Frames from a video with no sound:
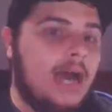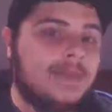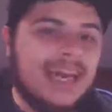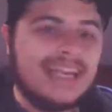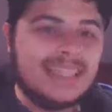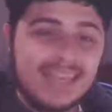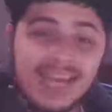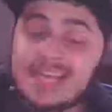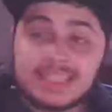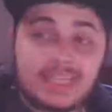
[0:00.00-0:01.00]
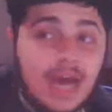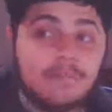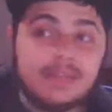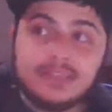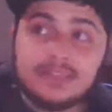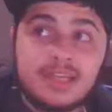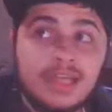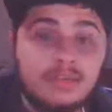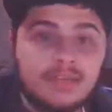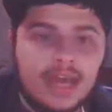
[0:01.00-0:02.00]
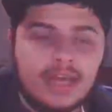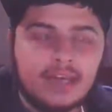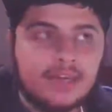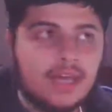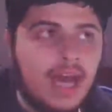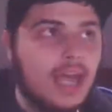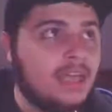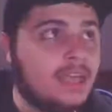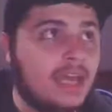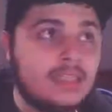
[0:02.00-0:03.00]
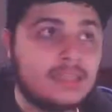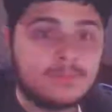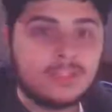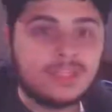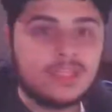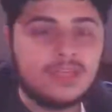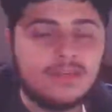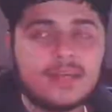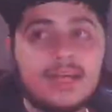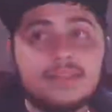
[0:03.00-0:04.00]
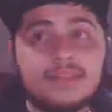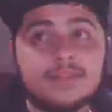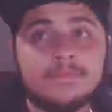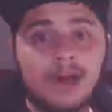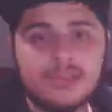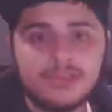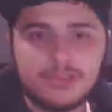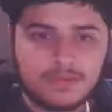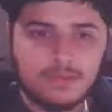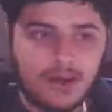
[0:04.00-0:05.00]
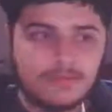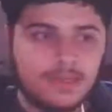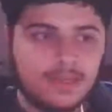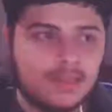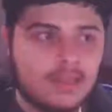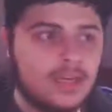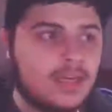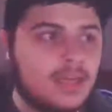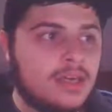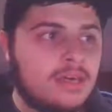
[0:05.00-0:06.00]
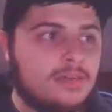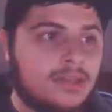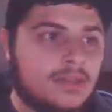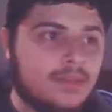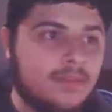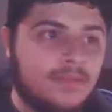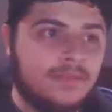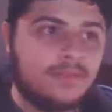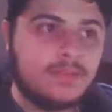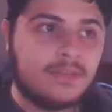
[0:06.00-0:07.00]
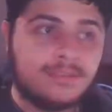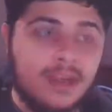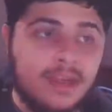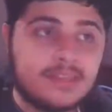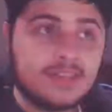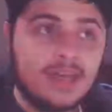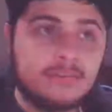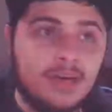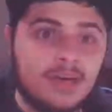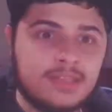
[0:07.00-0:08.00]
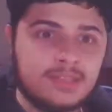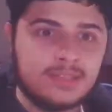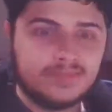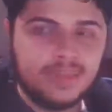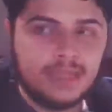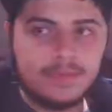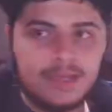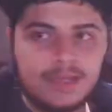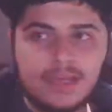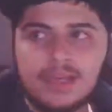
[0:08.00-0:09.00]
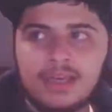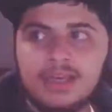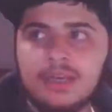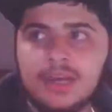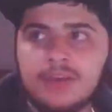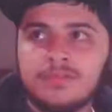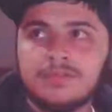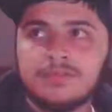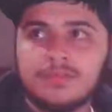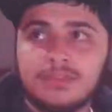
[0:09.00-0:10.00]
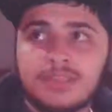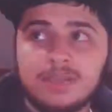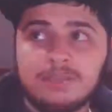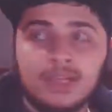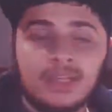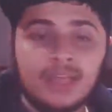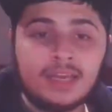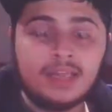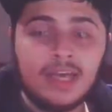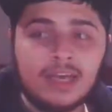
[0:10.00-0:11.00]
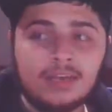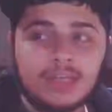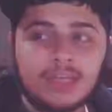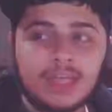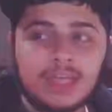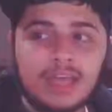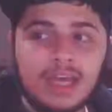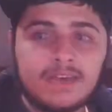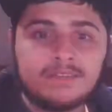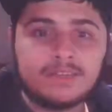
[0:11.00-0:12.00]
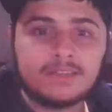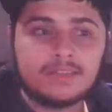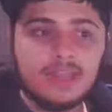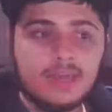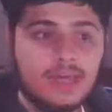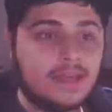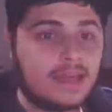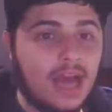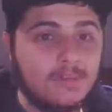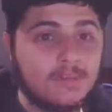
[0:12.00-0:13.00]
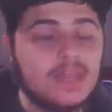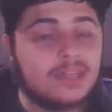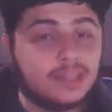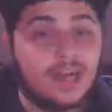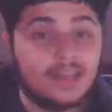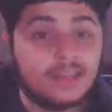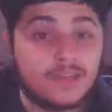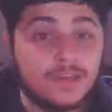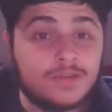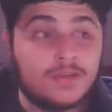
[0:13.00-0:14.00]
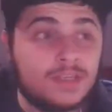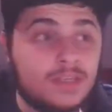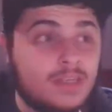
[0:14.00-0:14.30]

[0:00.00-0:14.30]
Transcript: I mean, that ending has got me teary-eyed. I hadn't gotten this much teary-eyed since Monster Squad when the Frankenstein monster and Phoebe, didn't want to let go and they left. It got me crying too.